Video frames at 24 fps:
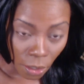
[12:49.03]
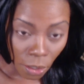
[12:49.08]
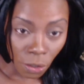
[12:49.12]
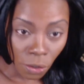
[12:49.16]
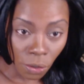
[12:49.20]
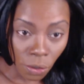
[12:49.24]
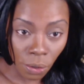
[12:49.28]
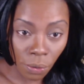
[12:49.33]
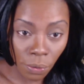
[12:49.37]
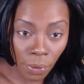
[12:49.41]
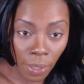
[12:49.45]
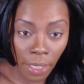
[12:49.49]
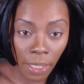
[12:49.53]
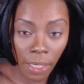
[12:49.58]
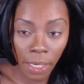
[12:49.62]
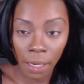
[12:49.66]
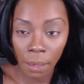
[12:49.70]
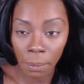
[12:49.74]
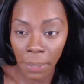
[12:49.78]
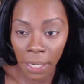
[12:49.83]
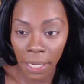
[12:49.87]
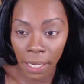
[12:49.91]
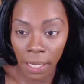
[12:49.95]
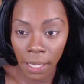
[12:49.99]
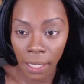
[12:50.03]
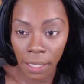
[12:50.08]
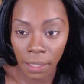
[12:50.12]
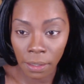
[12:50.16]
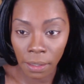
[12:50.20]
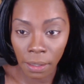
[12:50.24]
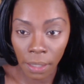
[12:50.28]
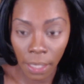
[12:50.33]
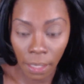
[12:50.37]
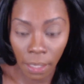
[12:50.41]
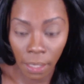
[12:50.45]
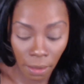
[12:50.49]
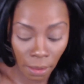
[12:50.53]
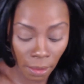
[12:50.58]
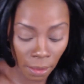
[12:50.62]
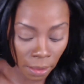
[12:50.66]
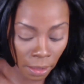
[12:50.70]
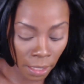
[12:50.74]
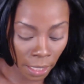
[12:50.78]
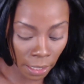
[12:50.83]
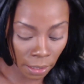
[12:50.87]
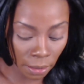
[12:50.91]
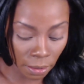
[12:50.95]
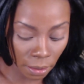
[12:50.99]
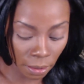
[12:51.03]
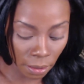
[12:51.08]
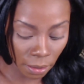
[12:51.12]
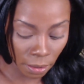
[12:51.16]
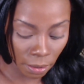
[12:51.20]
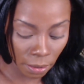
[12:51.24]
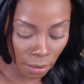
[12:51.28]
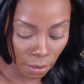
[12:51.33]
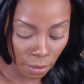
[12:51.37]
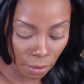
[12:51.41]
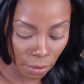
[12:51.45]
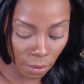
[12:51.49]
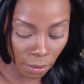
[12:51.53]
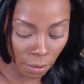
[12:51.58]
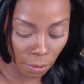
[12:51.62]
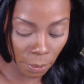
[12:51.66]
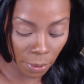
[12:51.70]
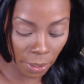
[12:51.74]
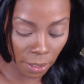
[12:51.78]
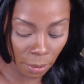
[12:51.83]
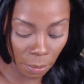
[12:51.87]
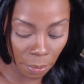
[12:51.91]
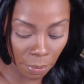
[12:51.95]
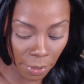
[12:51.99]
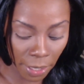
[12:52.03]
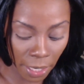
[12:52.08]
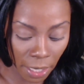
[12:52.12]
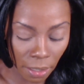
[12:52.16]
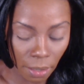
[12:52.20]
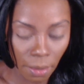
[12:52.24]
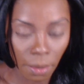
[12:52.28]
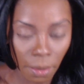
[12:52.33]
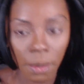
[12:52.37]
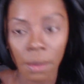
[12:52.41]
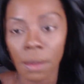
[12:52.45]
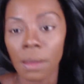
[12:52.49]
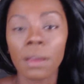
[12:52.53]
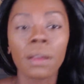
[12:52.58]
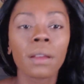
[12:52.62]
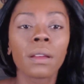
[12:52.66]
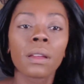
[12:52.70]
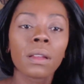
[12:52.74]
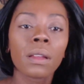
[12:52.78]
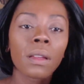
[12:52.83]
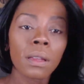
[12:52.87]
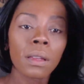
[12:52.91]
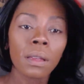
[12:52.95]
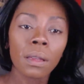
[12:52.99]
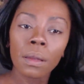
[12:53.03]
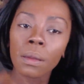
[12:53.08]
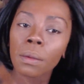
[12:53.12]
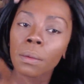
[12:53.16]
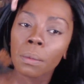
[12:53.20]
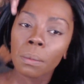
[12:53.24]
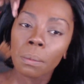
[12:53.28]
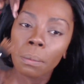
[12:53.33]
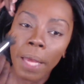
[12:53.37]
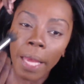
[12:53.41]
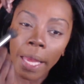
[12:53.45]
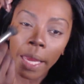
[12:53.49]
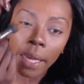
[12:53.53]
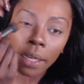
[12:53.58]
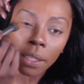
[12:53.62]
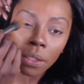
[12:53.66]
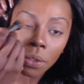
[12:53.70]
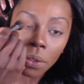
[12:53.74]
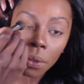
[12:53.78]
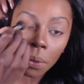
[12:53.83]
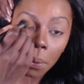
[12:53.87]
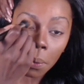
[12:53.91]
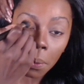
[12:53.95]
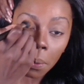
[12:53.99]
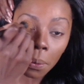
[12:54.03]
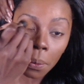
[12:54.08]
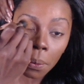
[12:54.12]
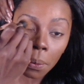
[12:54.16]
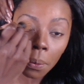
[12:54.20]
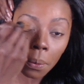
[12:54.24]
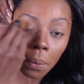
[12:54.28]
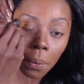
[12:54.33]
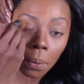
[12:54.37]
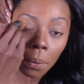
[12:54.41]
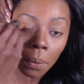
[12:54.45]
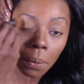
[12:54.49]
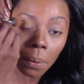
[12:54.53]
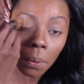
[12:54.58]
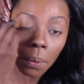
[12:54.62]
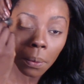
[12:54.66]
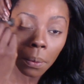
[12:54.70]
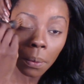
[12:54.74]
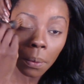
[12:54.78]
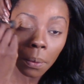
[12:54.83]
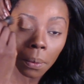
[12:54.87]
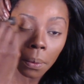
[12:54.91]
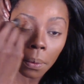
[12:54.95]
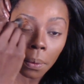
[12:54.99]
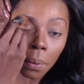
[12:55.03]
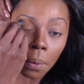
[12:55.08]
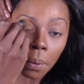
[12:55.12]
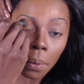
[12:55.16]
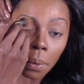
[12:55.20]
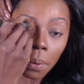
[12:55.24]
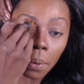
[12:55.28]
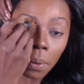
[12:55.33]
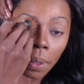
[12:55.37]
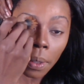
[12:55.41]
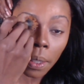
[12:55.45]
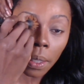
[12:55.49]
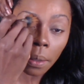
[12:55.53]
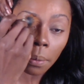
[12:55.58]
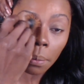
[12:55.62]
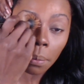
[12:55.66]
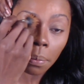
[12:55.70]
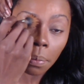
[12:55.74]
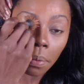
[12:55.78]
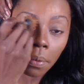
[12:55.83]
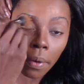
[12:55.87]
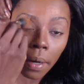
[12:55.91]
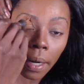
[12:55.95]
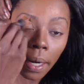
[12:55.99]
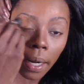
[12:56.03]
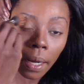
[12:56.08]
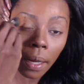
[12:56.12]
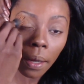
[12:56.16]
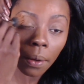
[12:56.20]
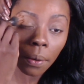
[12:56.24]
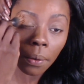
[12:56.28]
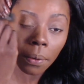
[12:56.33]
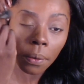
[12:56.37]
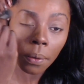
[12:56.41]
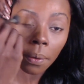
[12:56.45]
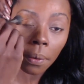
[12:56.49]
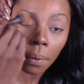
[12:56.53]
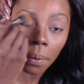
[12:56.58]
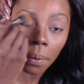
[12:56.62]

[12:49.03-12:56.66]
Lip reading: So right now my eyes are like light, so we're gonna bring it back to like a brown.